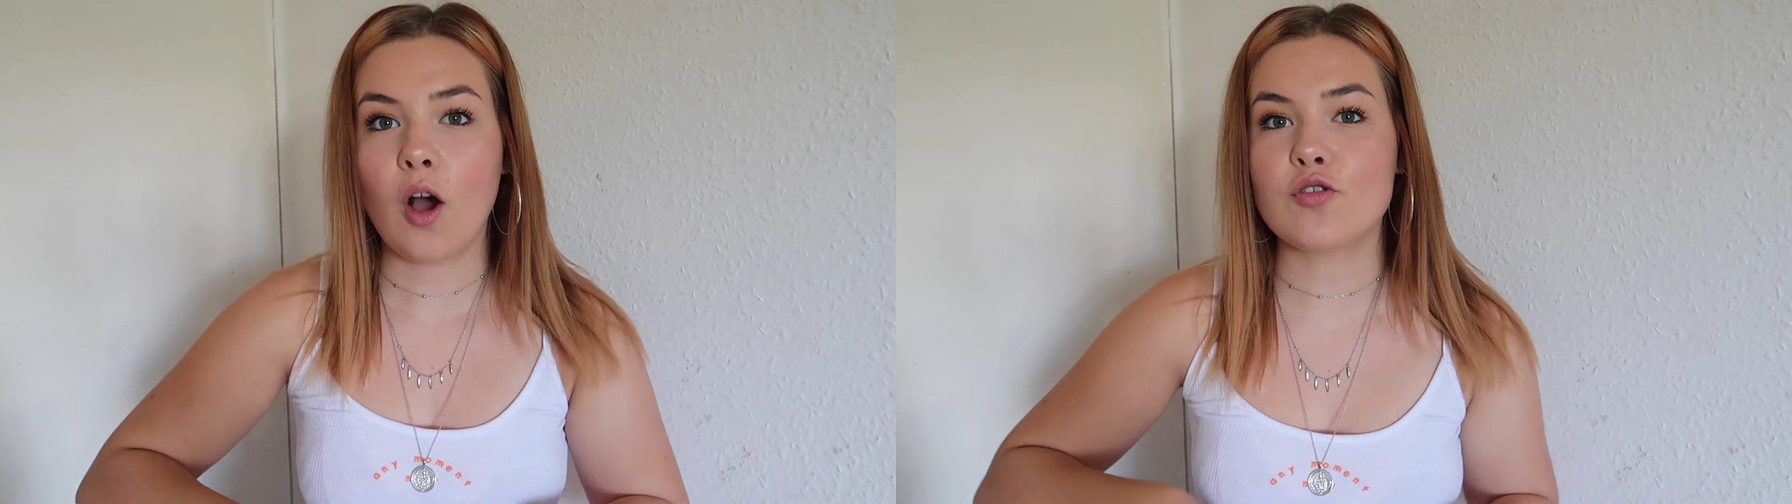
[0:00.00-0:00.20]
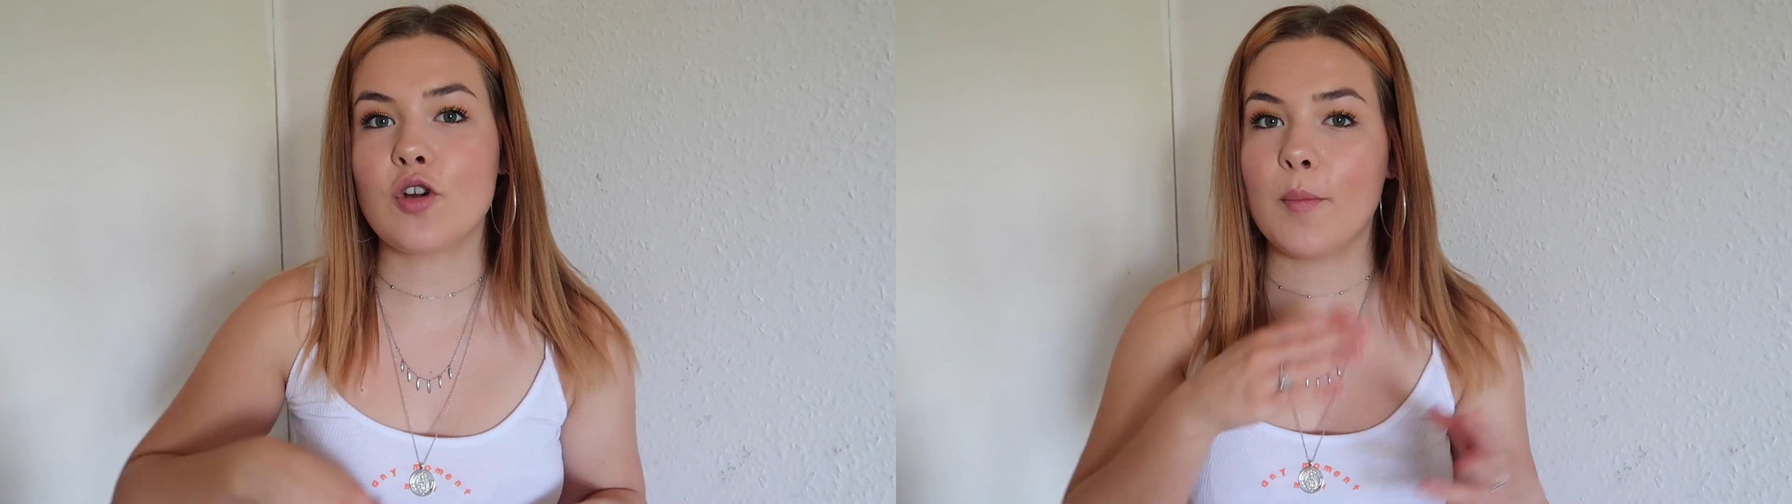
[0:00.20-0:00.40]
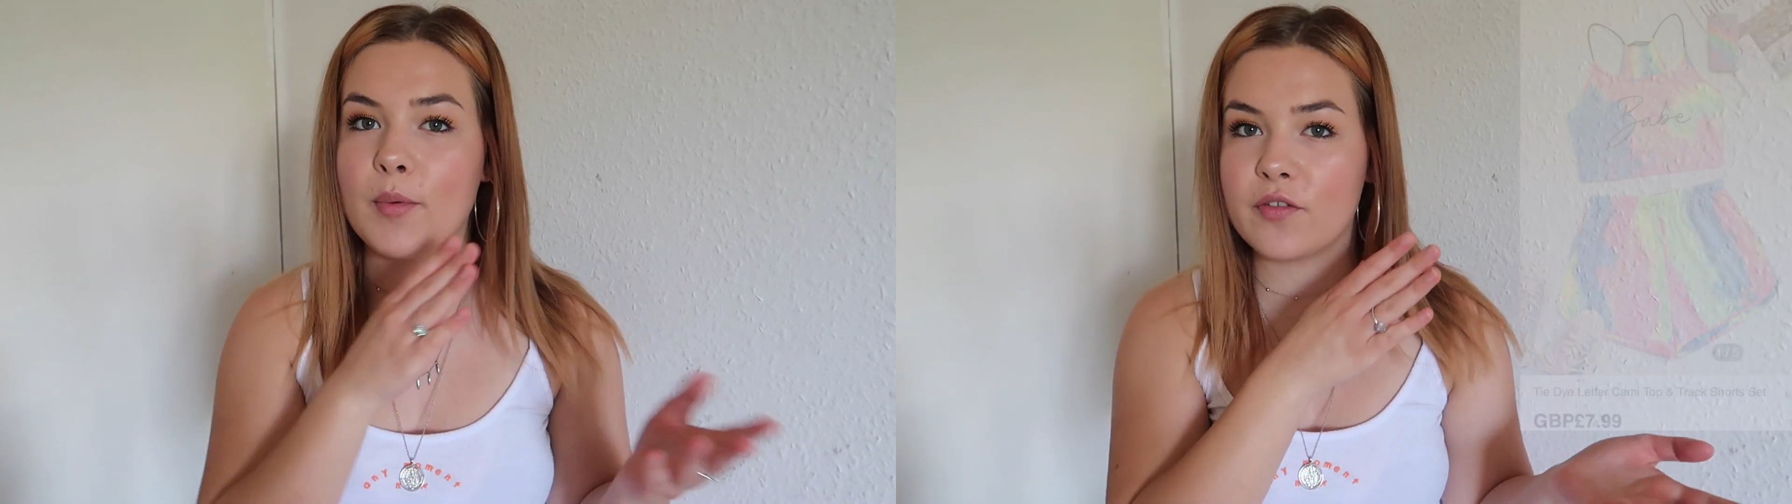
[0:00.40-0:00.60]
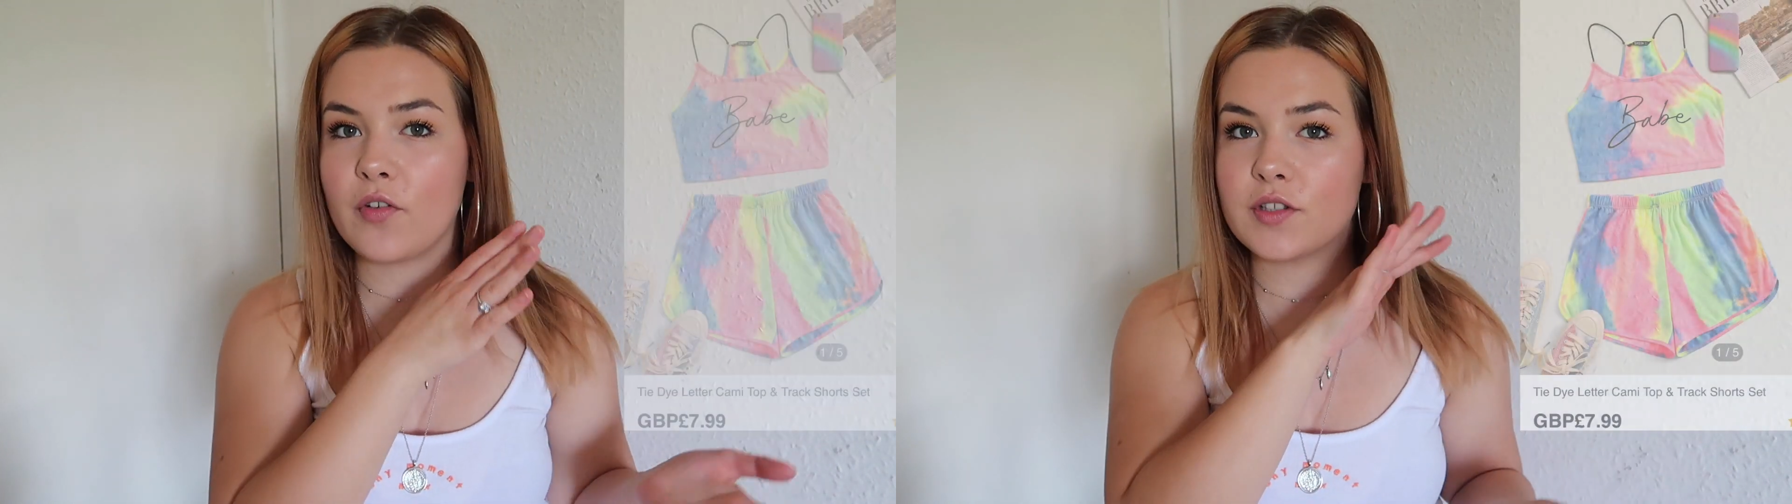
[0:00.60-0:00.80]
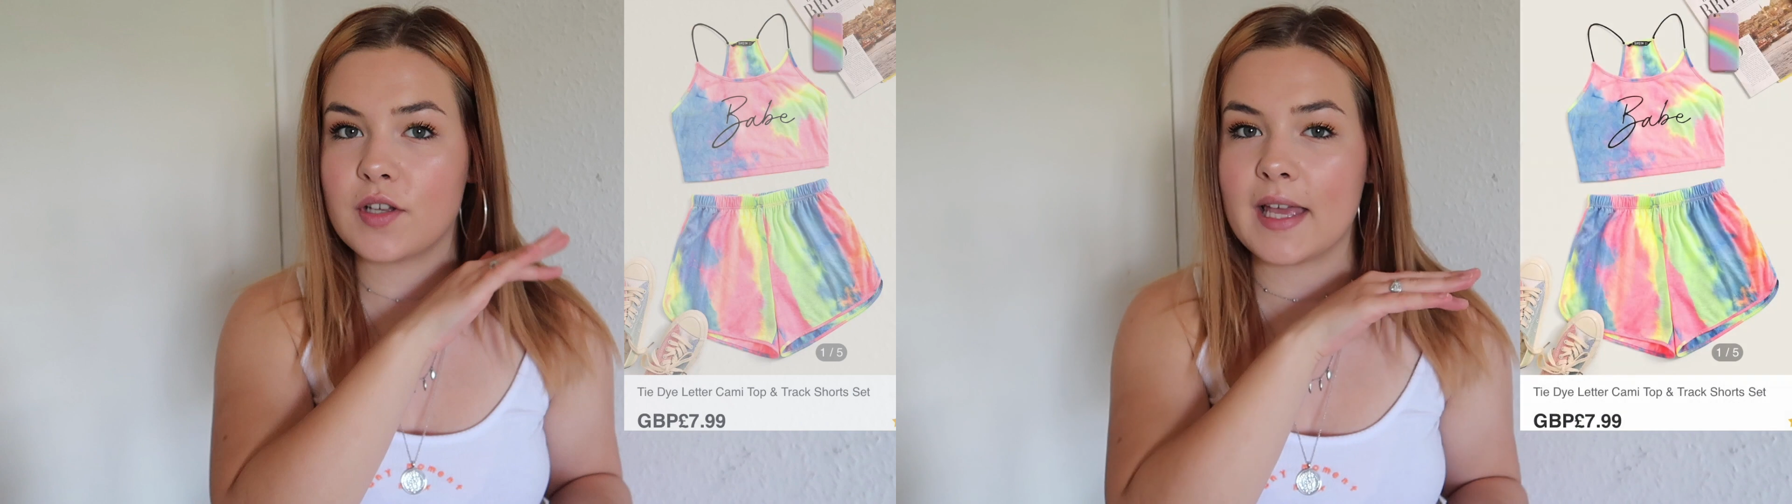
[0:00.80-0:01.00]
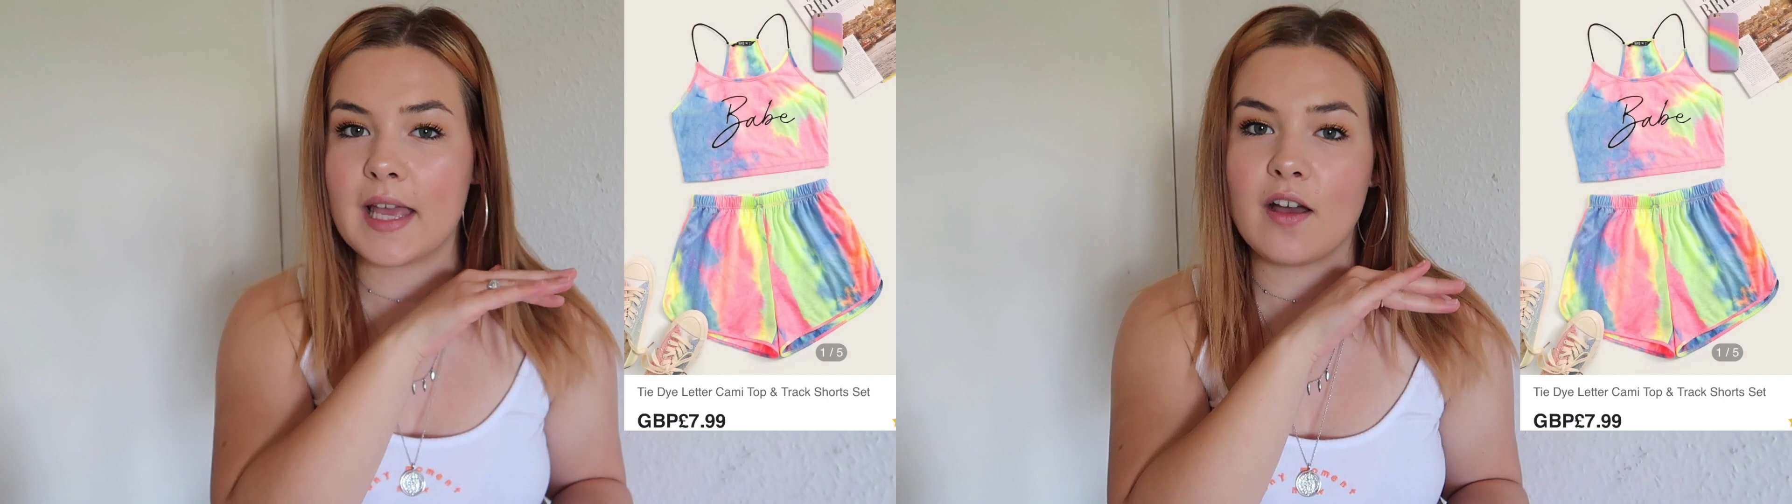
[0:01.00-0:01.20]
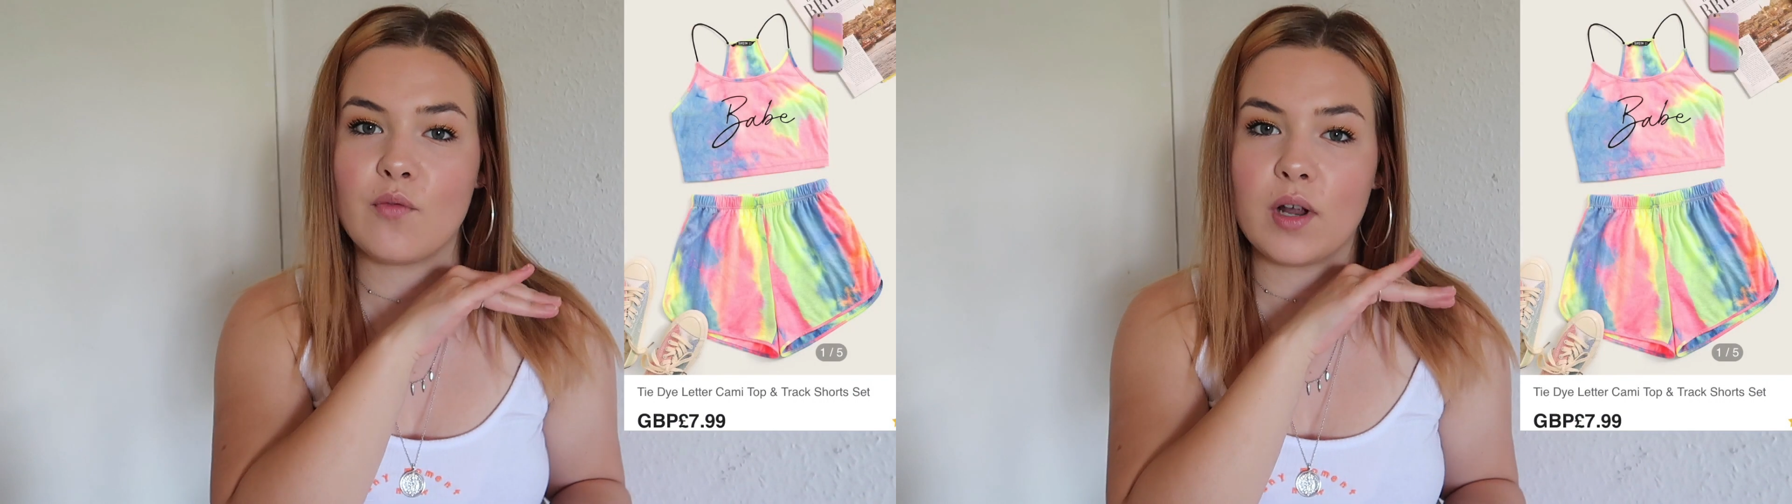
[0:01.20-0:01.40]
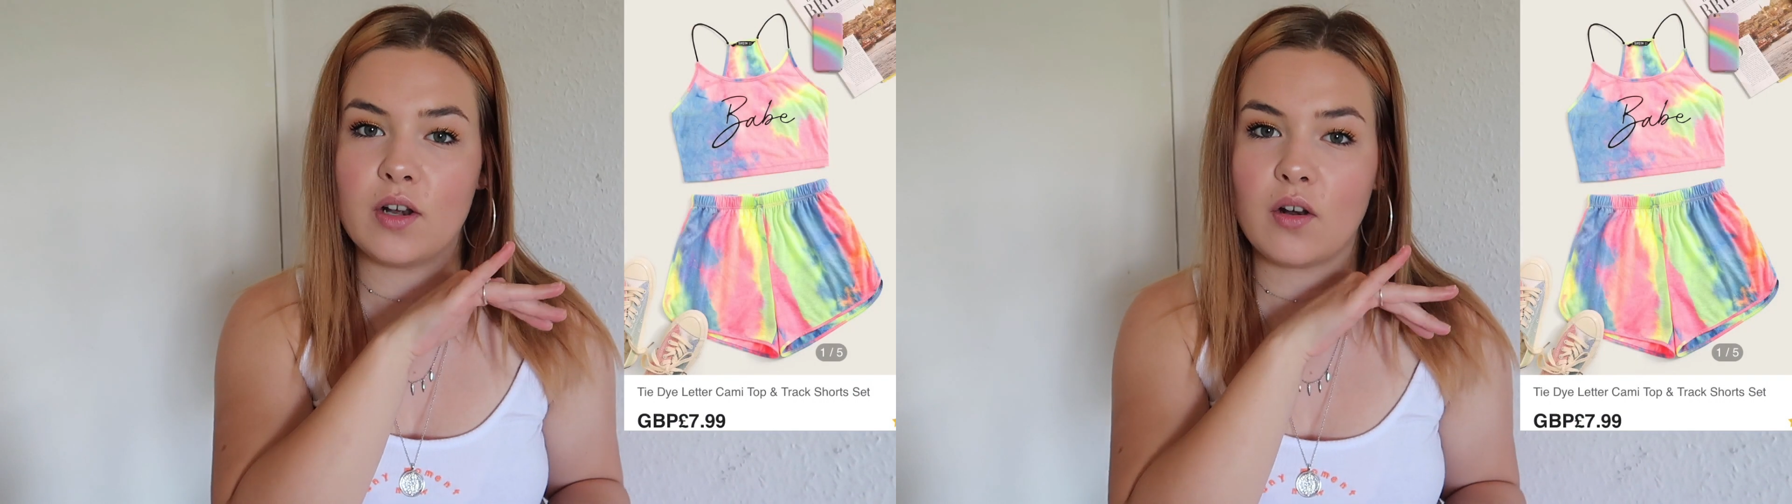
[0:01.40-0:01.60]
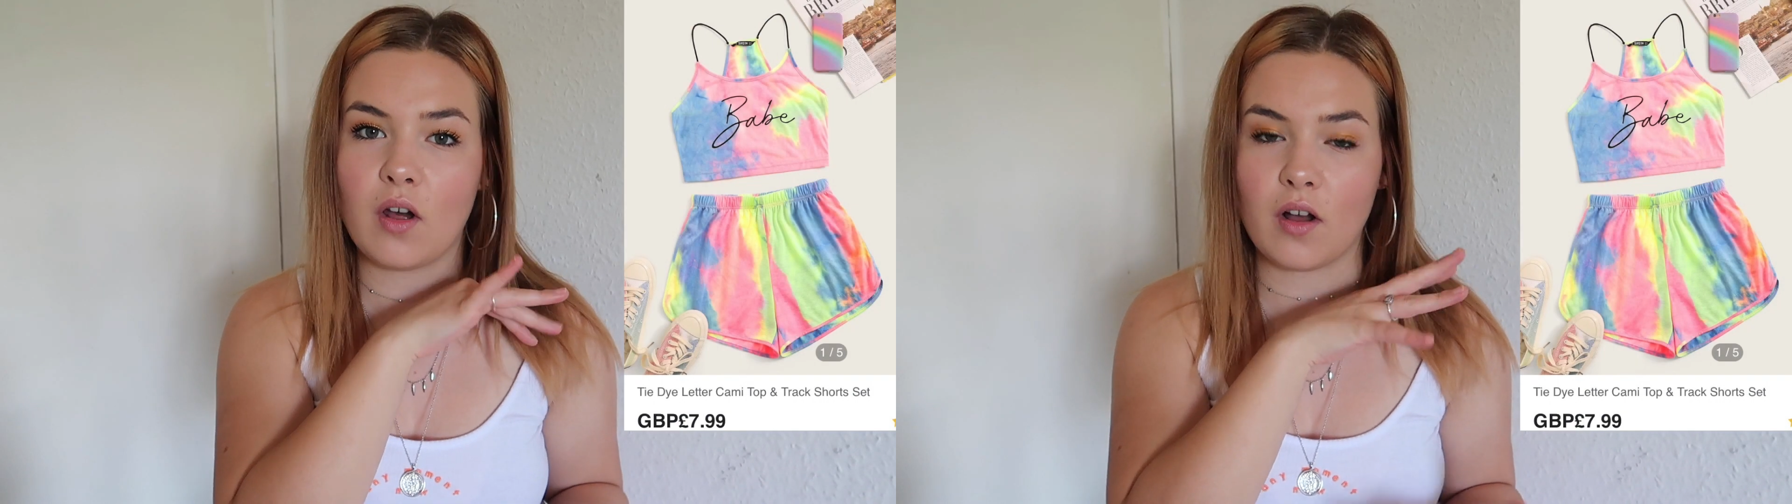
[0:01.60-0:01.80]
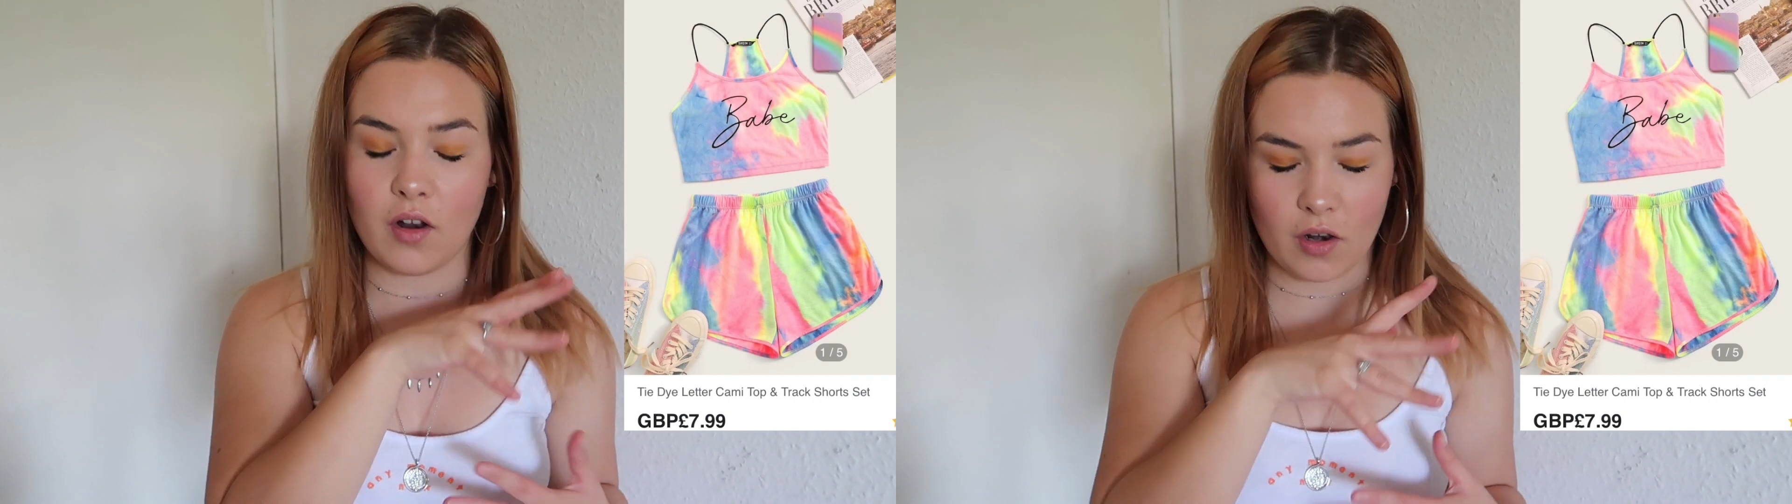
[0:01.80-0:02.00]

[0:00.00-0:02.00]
I'll try and put the photo here of what it looked like